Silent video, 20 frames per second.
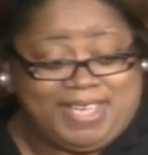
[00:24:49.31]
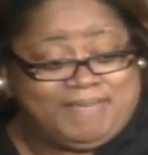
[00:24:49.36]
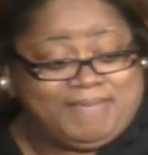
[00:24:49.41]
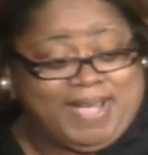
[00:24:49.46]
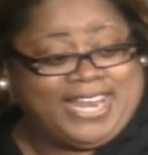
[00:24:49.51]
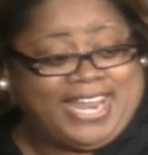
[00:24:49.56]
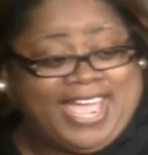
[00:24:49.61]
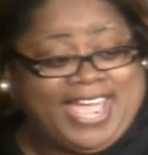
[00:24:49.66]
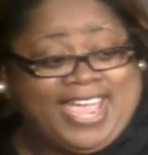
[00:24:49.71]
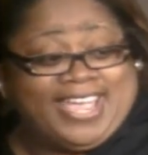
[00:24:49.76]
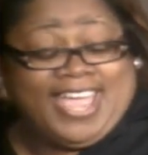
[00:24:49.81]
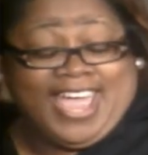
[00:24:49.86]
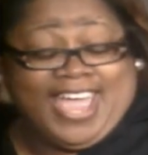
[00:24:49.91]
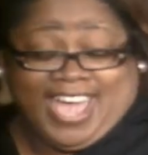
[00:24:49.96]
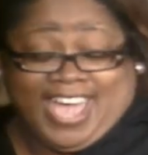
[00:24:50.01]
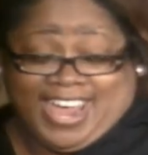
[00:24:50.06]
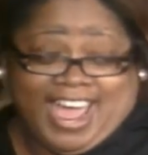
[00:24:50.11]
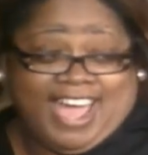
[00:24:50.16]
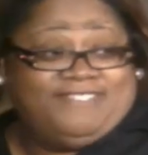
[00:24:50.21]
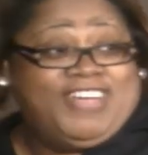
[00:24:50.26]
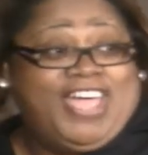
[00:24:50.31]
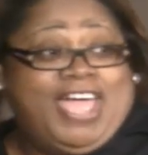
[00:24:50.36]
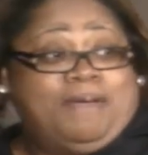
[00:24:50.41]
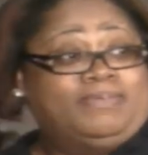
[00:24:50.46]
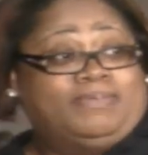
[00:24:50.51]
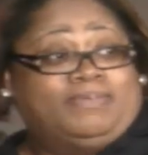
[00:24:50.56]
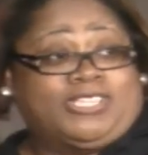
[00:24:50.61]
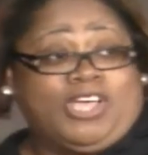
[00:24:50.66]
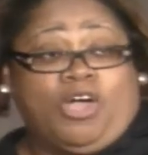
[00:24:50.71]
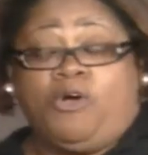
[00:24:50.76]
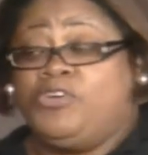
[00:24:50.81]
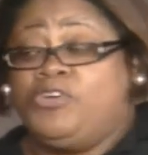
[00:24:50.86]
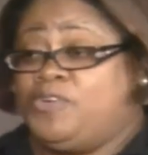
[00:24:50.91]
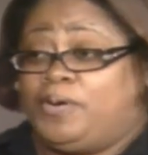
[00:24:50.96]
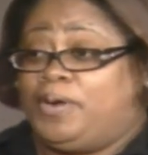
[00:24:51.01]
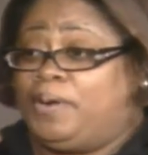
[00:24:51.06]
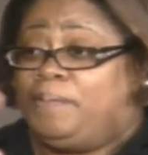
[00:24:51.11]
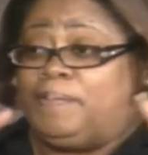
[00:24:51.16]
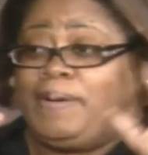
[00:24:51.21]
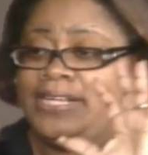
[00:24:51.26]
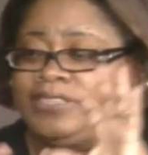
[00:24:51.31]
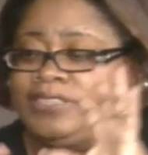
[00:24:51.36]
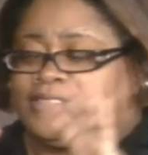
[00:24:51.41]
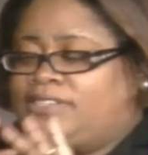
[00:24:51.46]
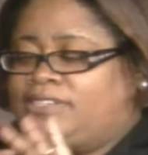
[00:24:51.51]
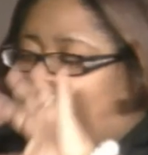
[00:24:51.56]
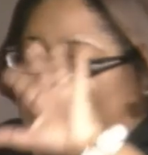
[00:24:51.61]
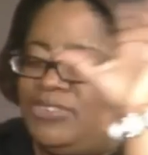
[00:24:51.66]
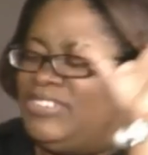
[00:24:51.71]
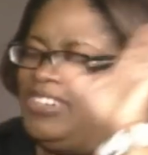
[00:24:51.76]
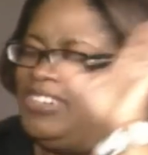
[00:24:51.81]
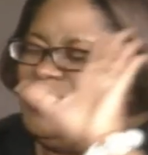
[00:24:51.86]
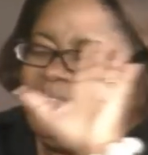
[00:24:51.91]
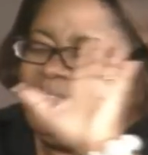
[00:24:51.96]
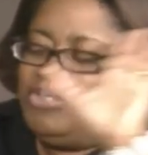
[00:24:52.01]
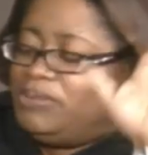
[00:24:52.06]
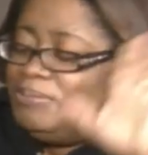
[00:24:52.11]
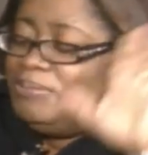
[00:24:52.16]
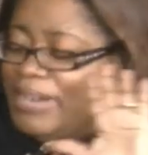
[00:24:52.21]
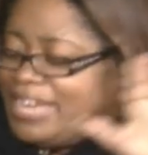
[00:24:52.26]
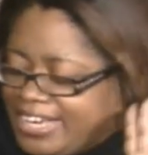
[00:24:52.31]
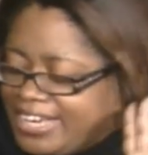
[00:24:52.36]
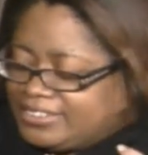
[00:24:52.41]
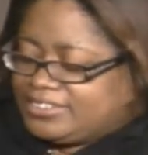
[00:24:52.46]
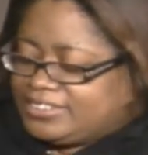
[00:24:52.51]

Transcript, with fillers: in my lane. And I've had people say, "Oh, you're an apostle." No, no, I'm not.